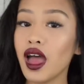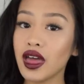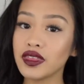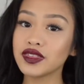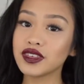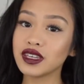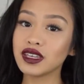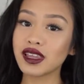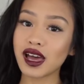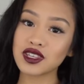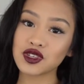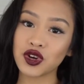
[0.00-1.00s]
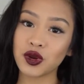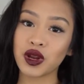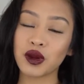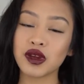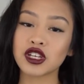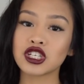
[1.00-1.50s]
And the last store I
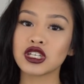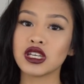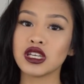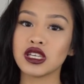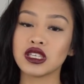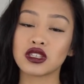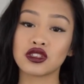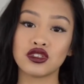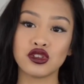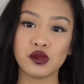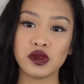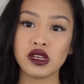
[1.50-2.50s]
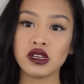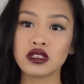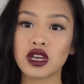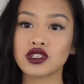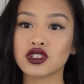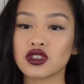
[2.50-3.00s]
want to mention is
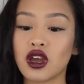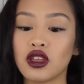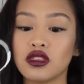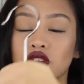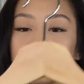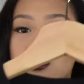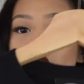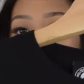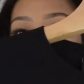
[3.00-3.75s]
Zumiez. I just got this